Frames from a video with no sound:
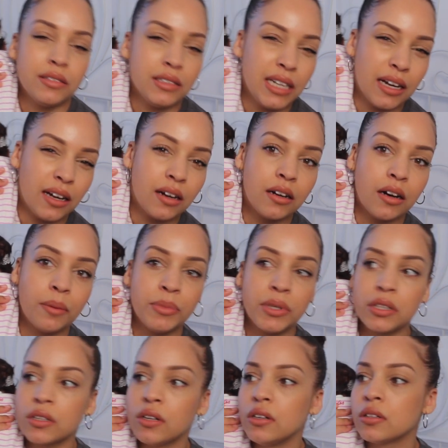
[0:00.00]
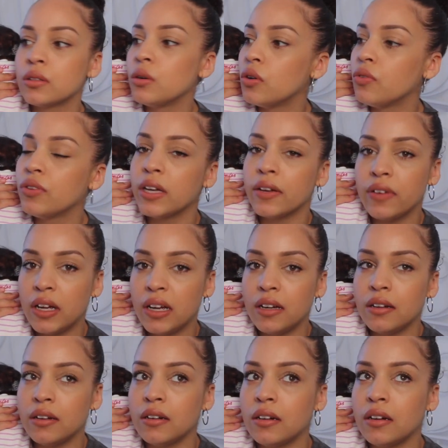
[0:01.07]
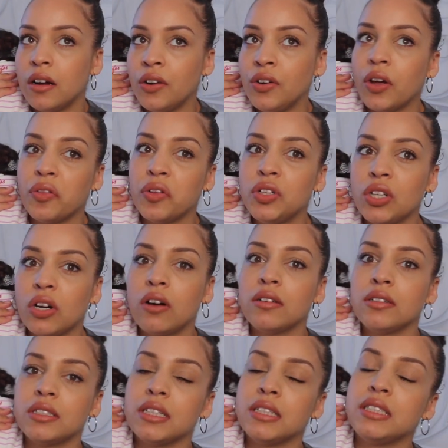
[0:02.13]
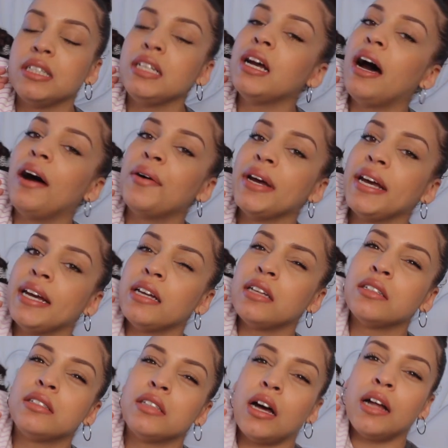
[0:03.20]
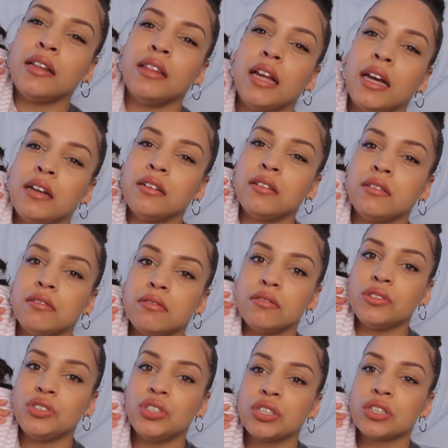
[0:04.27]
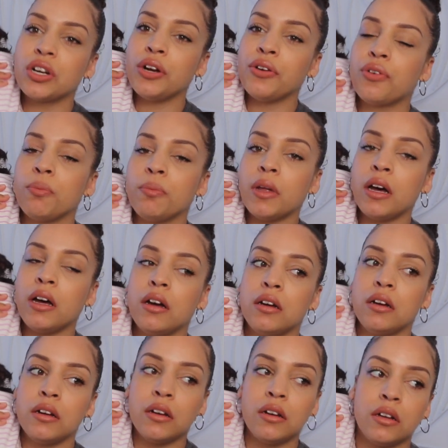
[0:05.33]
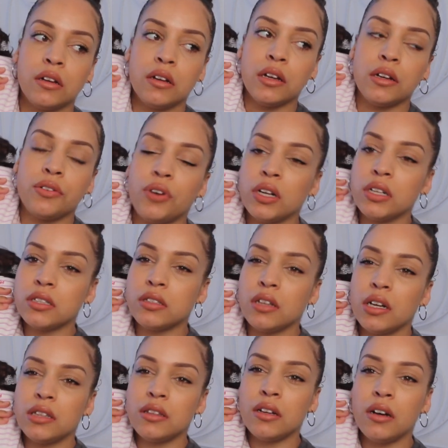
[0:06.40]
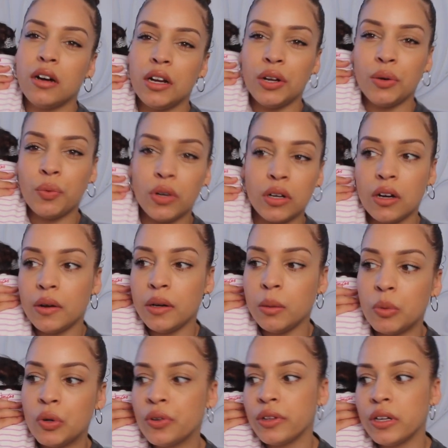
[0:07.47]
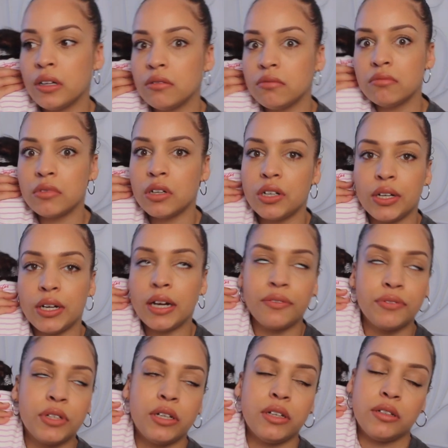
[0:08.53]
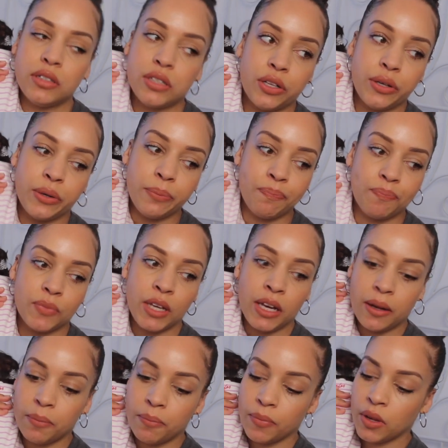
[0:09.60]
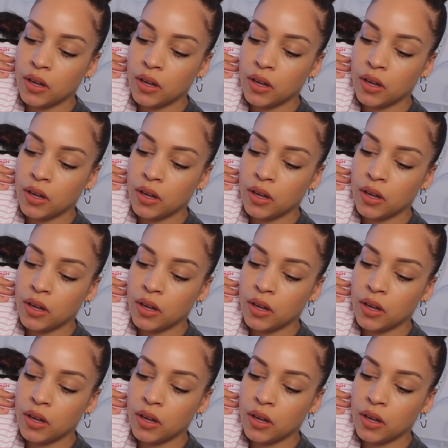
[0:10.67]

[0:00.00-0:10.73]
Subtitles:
yeah, I'm just going to sort of give it another chance and see how it is, and then just go from there. If I decide that I don't want to go anymore, then I don't have to. So yeah,